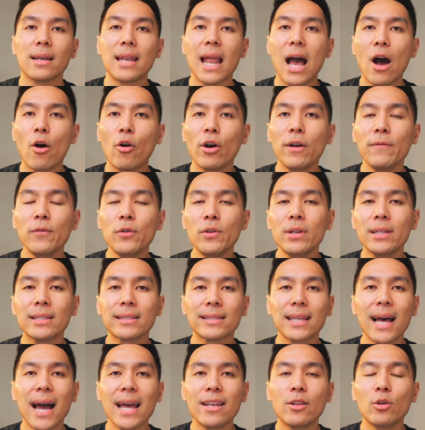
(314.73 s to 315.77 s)
Now, if you
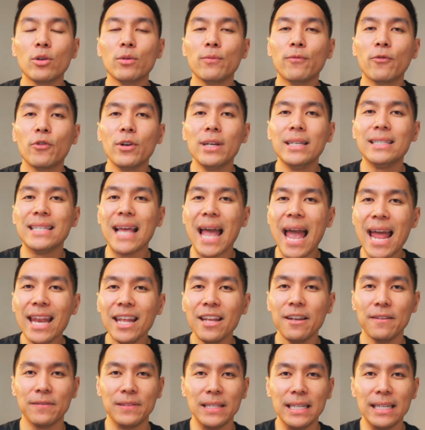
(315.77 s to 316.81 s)
decide to freeze
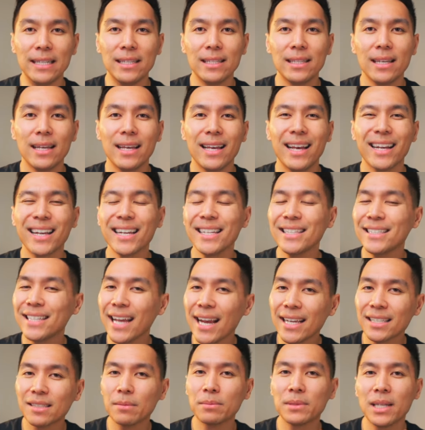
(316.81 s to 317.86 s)
any of these, it can
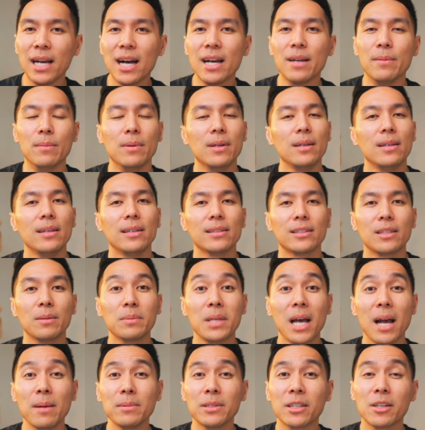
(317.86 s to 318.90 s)
take some time.
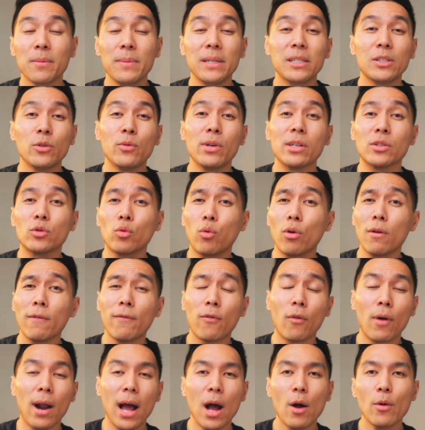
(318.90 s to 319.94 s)
Sometimes it could be as soon as
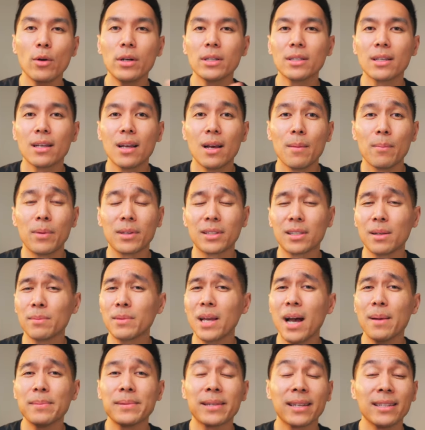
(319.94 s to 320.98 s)
24 hours, but
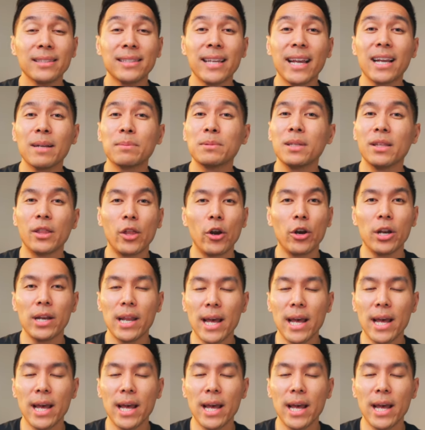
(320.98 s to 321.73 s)
sometimes it can take up to 30